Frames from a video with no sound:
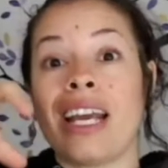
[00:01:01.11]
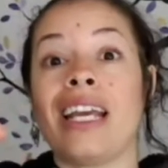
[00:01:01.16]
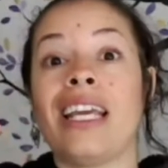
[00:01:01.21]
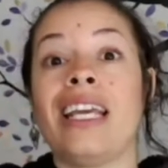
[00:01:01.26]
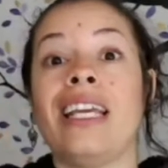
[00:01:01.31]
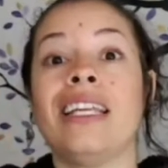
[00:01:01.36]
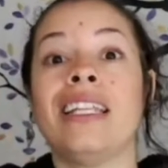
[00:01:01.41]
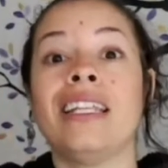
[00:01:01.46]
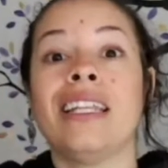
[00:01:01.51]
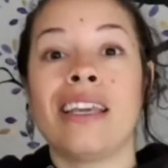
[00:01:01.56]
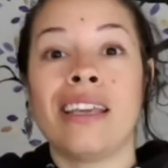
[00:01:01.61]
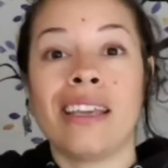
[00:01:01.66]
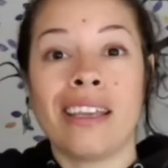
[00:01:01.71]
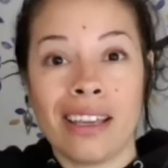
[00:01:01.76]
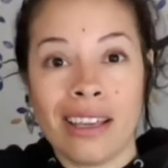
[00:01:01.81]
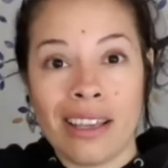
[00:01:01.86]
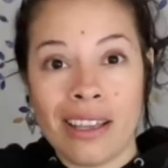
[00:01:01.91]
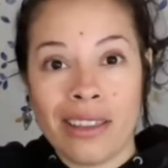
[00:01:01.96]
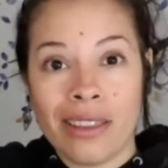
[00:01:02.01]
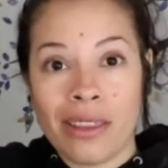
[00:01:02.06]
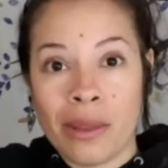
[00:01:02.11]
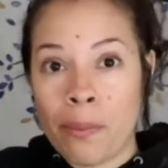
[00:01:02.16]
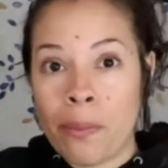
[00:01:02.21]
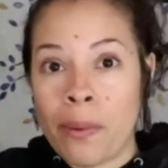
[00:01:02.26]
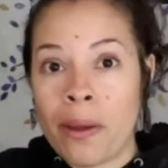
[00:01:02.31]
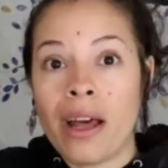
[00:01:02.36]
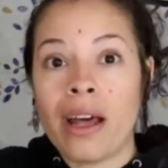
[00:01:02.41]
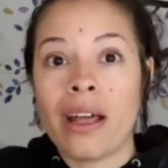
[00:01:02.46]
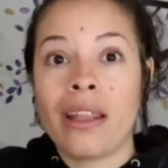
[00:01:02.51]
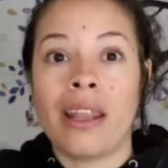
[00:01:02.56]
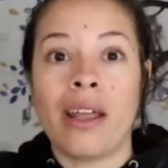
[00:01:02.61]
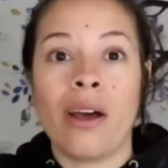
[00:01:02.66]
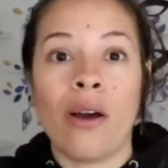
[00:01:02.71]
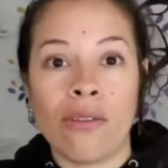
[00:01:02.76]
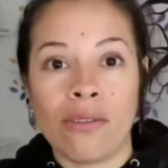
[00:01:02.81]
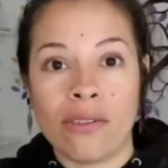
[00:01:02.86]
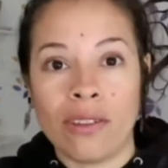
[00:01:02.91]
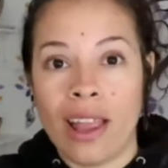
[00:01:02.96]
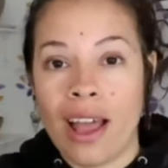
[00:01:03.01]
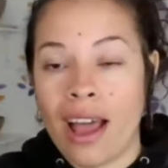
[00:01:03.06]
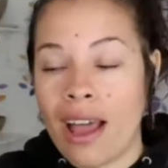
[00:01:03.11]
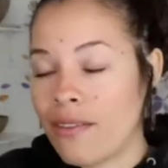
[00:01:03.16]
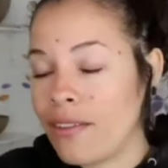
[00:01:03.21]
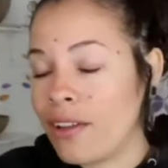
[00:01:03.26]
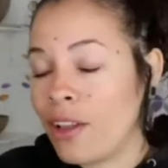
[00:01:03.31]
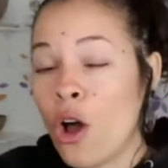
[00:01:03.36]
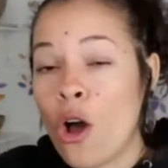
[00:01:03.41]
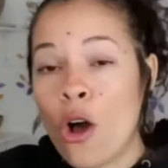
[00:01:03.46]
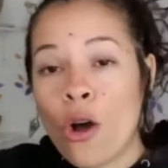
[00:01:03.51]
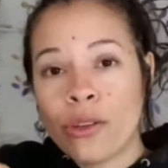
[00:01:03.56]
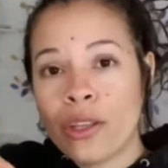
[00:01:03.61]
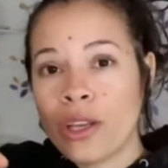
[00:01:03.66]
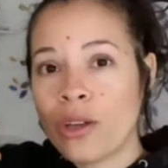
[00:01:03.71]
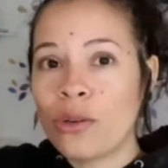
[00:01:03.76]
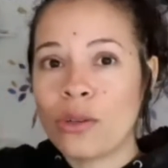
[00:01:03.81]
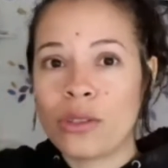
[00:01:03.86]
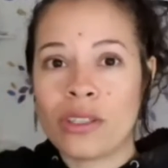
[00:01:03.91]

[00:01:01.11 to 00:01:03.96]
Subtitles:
healing the prana of life, all the good